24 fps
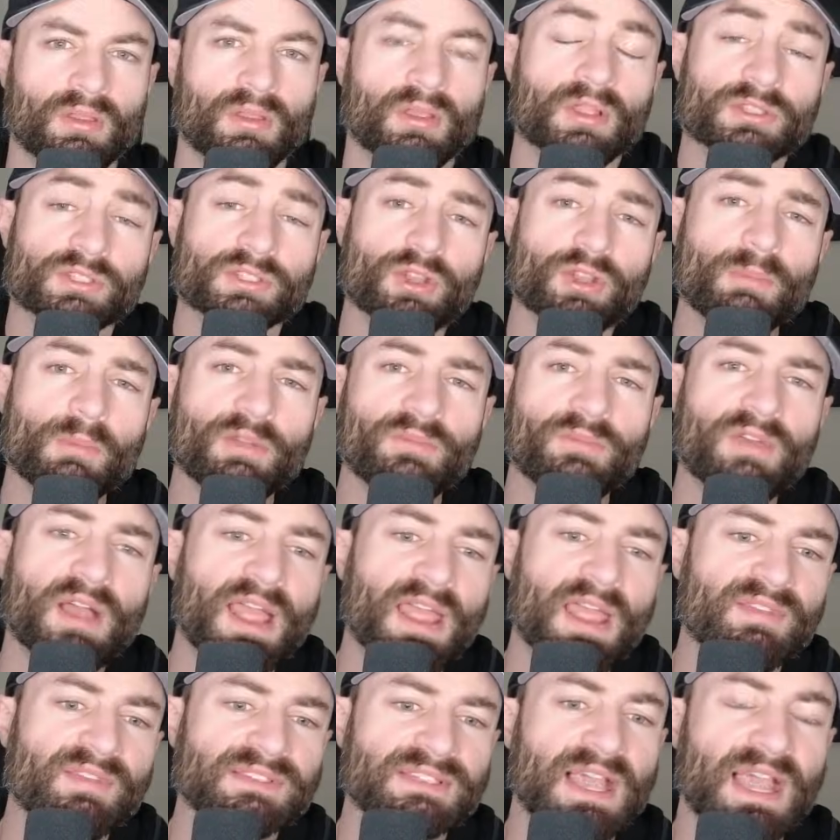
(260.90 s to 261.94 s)
So, number
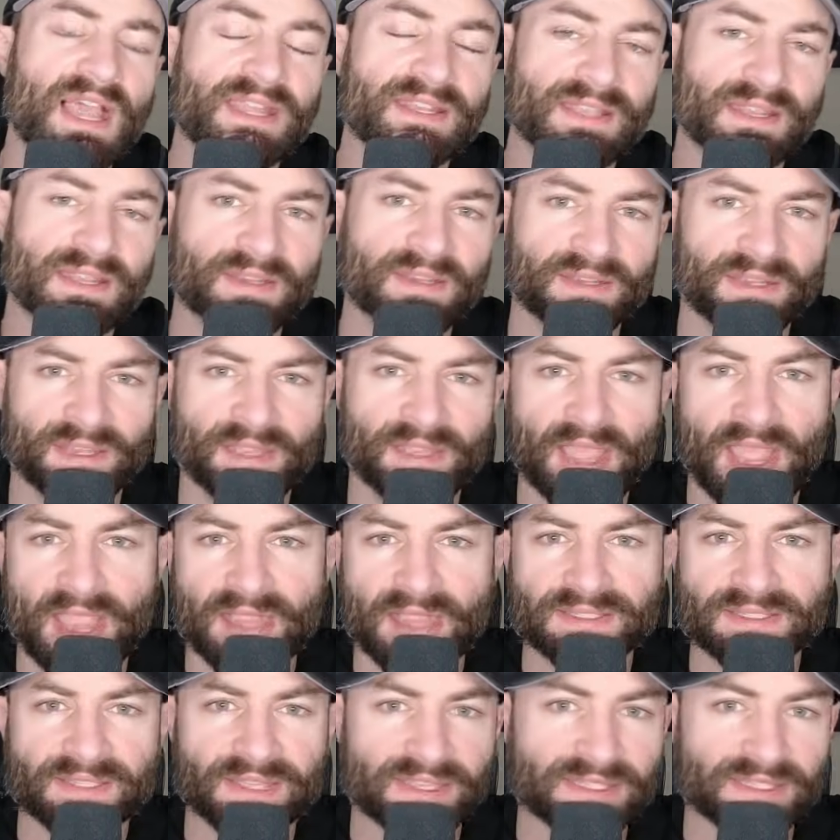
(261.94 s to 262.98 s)
five is Identity
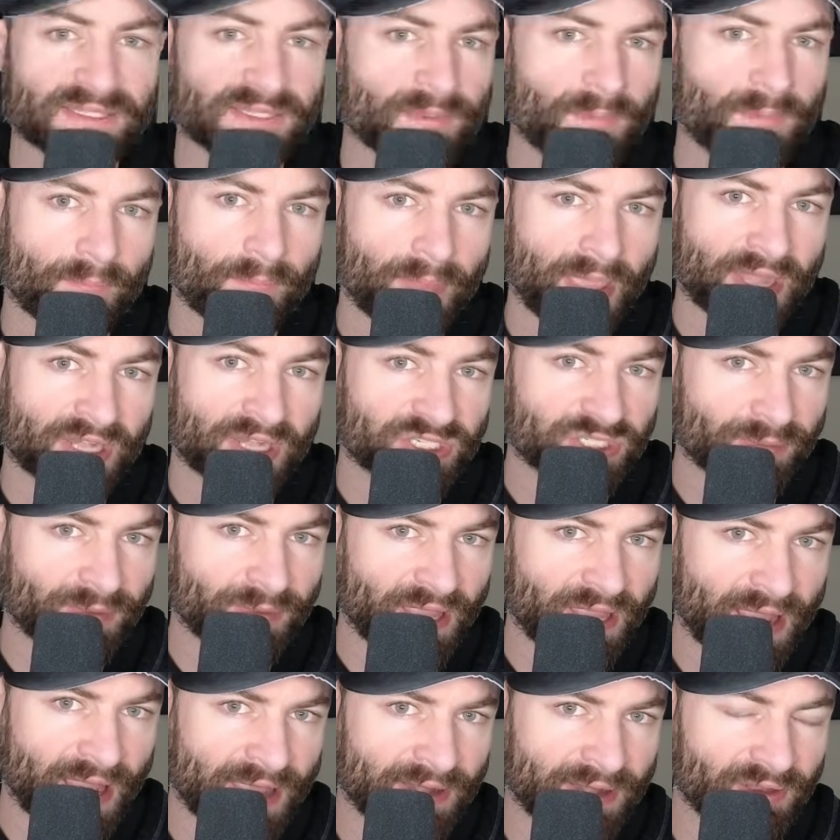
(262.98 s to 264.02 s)
Access Management
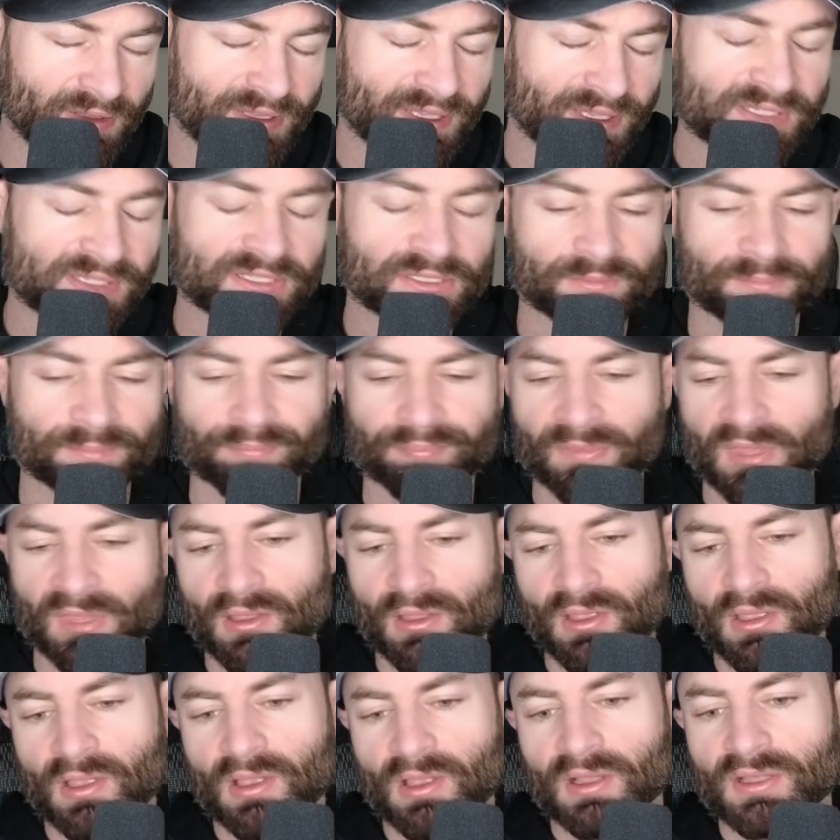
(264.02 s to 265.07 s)
Analyst.
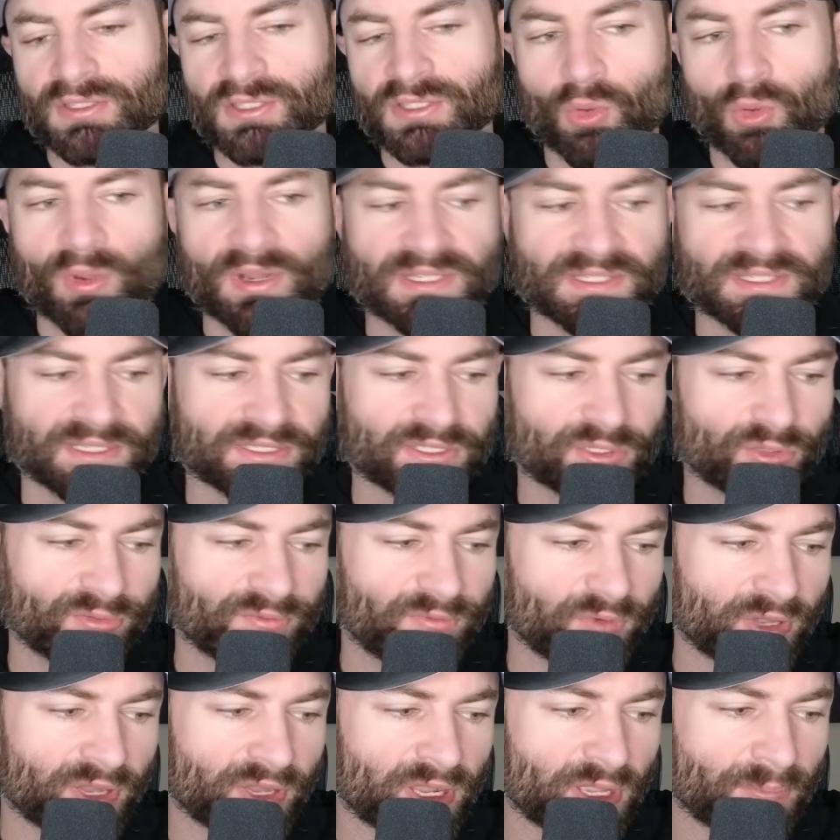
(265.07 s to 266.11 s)
So, what does this do
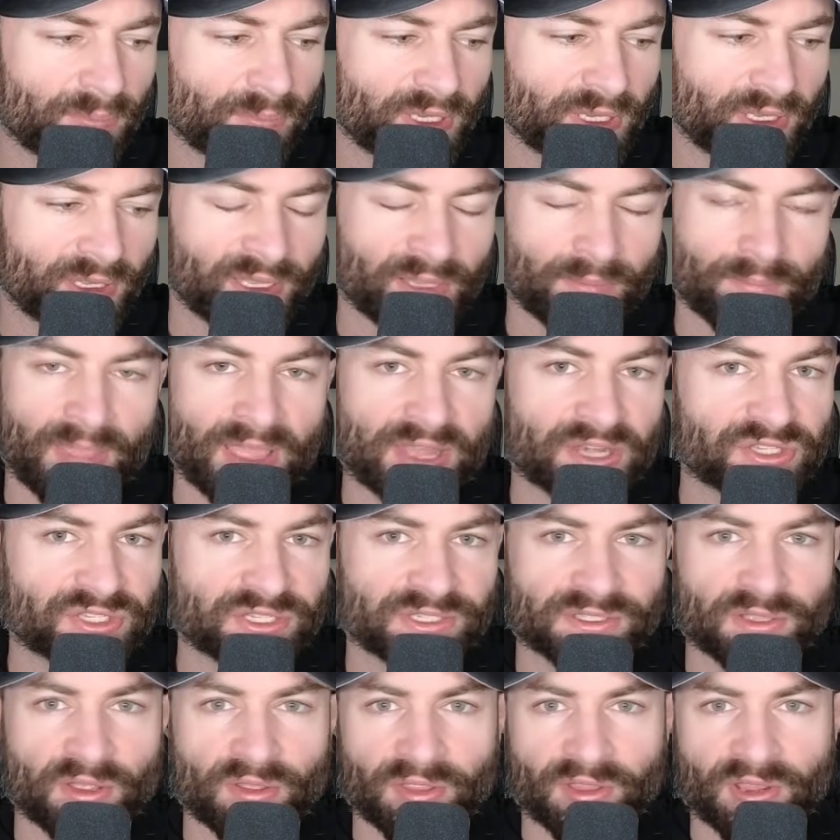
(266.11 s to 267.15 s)
for a company? It
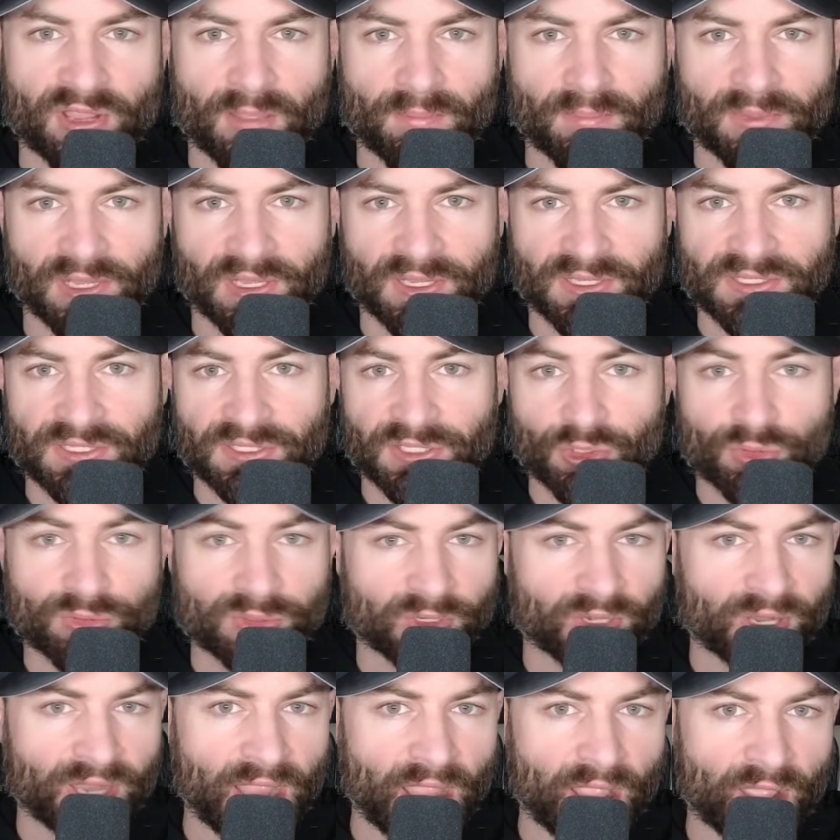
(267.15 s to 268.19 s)
manages all the company's
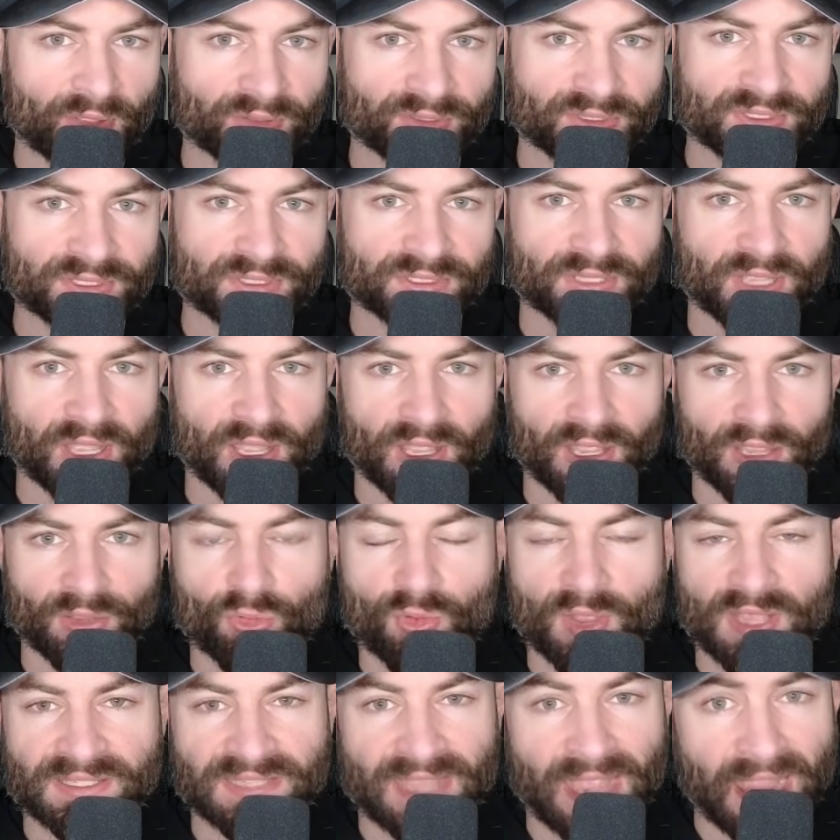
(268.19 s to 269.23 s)
user accounts, uh, who
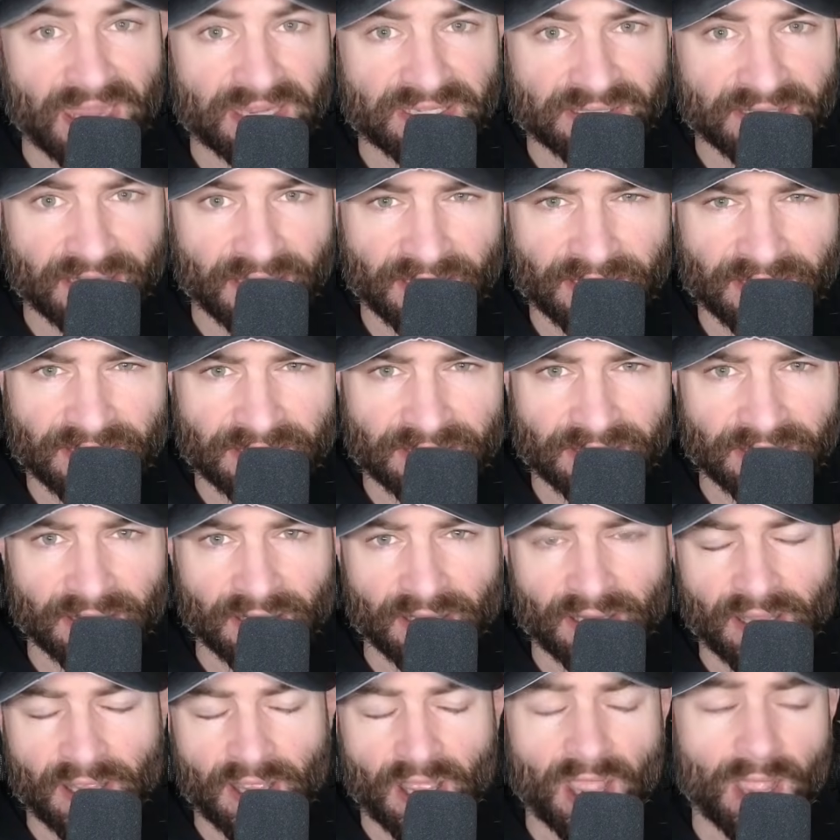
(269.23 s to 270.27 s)
has access,
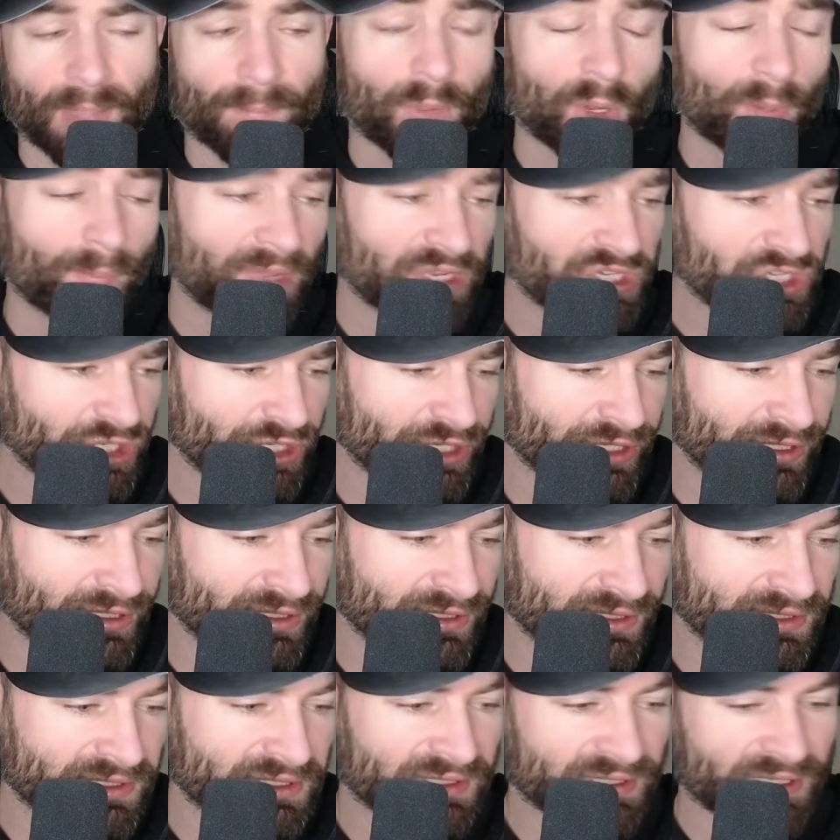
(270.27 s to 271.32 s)
uh,
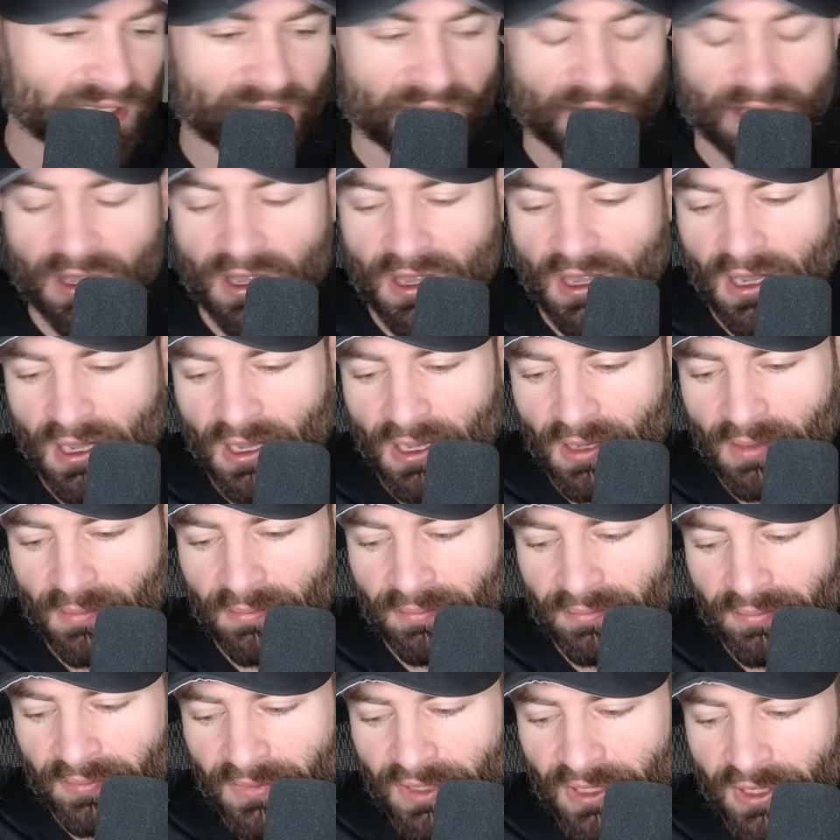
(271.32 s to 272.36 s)
permissions,
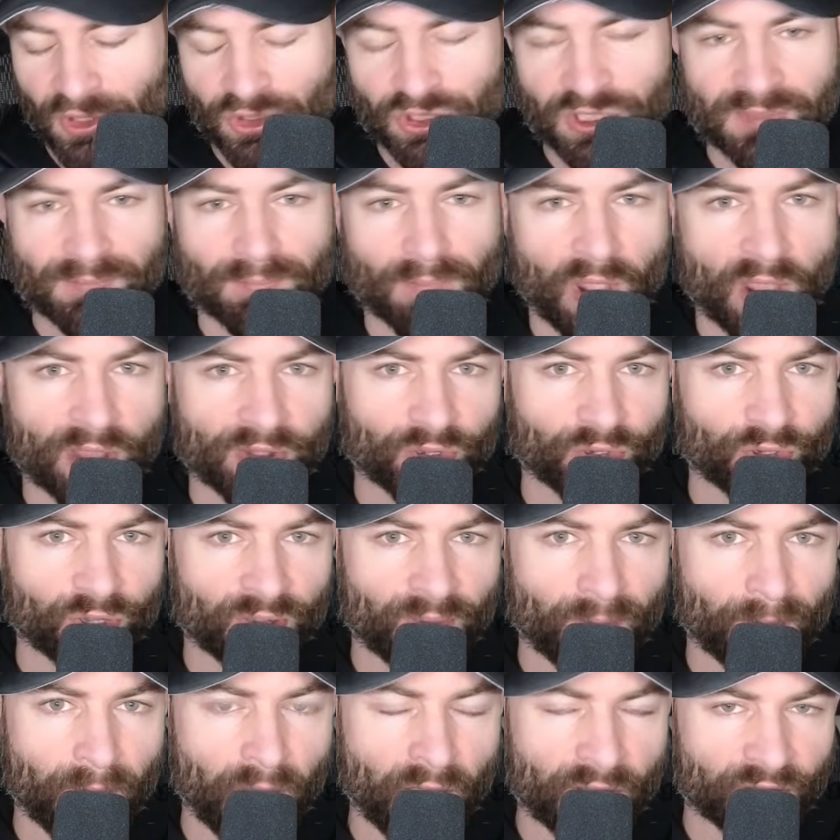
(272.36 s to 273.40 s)
um, you know, just
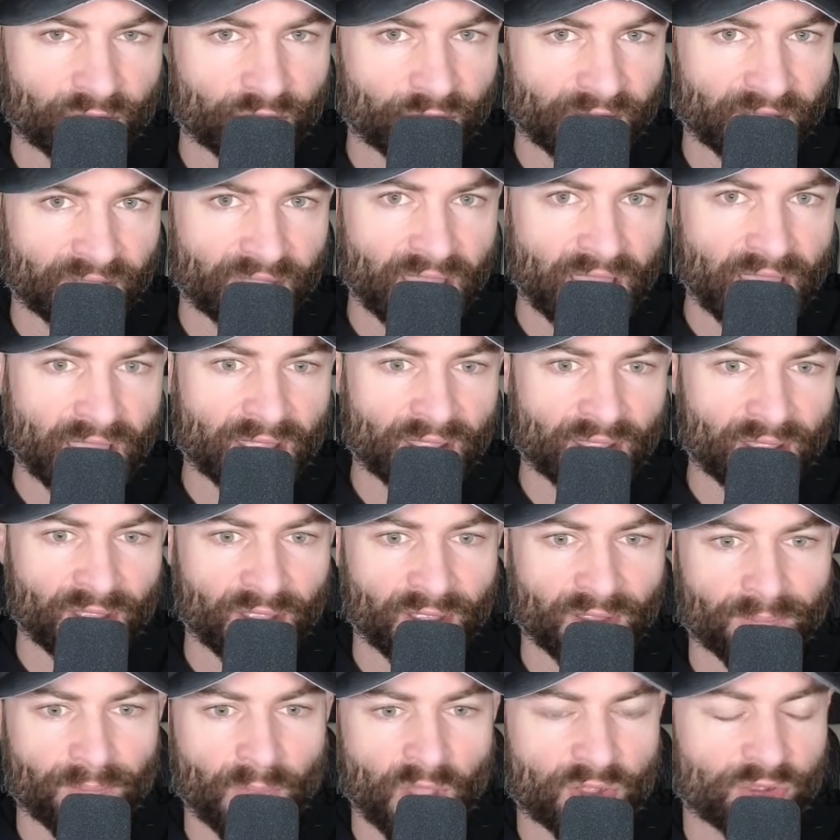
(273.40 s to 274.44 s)
monitor, monitoring that,
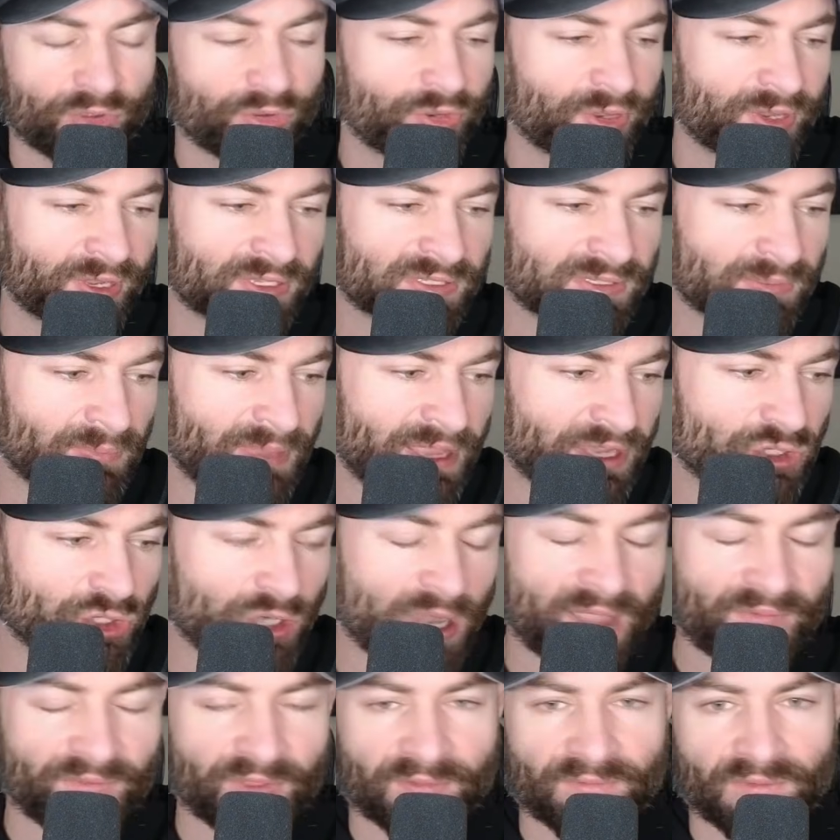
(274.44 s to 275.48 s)
uh, monitoring some like
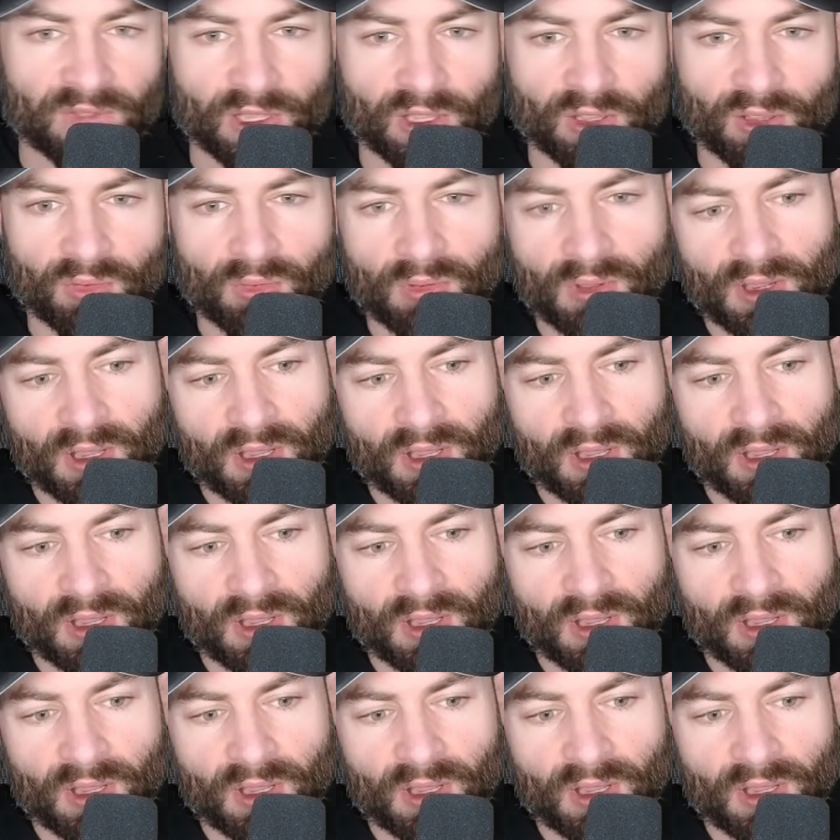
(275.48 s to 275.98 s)
traffic flow,